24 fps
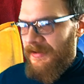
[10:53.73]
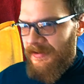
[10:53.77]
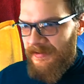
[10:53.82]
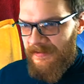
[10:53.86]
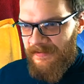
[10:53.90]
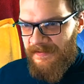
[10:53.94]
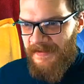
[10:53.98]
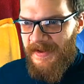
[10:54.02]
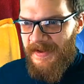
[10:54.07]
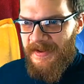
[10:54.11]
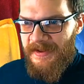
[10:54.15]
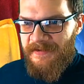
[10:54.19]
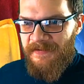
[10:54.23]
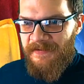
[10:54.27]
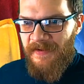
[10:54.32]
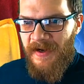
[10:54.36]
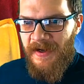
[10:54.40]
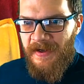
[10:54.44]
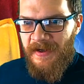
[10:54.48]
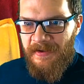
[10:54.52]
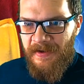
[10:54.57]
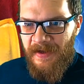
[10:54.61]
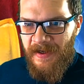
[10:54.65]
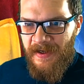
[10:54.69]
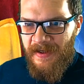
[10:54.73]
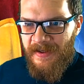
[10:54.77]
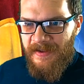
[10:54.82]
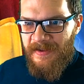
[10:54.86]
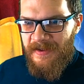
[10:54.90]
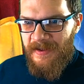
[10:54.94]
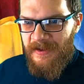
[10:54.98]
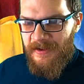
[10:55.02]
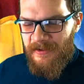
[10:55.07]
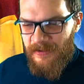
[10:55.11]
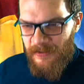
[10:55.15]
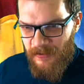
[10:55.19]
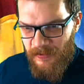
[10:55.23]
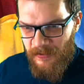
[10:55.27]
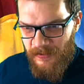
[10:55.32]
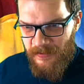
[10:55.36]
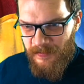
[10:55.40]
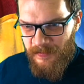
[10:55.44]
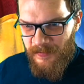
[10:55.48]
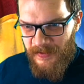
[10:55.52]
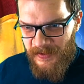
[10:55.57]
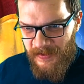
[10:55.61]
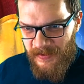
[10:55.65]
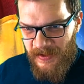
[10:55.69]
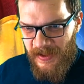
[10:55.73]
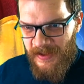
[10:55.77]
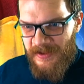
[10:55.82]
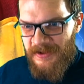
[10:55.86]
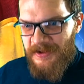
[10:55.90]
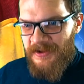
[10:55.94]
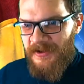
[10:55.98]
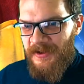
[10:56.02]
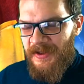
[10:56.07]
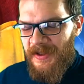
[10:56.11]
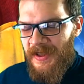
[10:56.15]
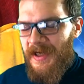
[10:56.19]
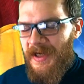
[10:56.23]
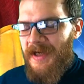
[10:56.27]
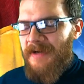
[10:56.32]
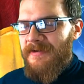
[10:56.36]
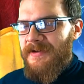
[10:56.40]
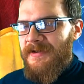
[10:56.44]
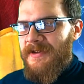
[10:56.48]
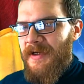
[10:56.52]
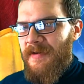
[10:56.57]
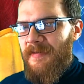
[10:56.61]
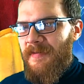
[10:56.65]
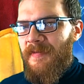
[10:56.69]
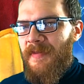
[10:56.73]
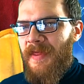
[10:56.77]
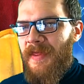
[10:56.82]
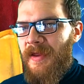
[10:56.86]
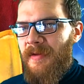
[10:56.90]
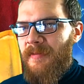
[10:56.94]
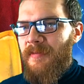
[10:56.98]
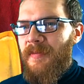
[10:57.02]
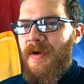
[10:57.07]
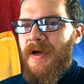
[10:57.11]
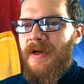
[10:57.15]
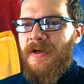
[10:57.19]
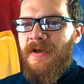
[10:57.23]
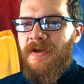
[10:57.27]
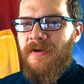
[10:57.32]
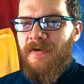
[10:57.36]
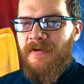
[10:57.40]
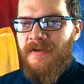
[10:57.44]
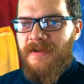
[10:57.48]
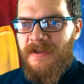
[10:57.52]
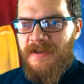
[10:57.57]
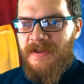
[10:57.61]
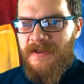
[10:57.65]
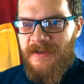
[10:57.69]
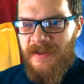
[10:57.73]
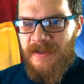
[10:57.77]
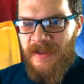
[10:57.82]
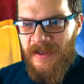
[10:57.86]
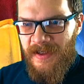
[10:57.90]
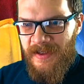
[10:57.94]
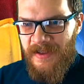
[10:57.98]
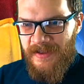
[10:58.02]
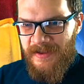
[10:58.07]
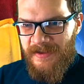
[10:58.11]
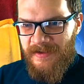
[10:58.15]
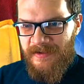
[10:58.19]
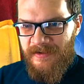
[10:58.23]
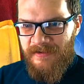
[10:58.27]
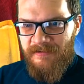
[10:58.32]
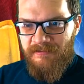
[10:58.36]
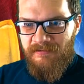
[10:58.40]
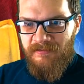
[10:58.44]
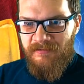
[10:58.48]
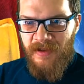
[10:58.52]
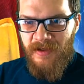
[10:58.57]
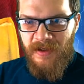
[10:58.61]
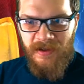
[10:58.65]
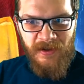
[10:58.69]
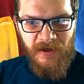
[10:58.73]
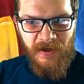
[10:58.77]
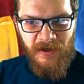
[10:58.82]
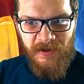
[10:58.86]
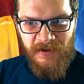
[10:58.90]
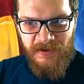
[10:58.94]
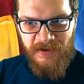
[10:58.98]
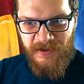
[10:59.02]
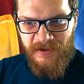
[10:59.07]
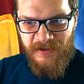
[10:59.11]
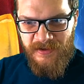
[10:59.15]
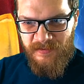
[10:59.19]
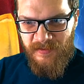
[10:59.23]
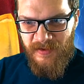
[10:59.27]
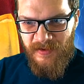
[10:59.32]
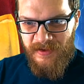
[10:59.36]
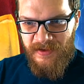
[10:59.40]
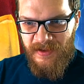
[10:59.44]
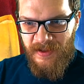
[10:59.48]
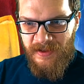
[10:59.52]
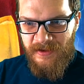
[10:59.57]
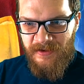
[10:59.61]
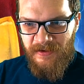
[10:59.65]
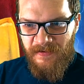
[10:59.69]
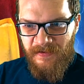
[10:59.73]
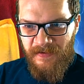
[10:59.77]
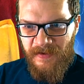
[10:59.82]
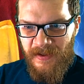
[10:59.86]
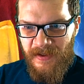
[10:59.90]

fair is fair, and it could potentially have some impact uses in Incursions, but I don't think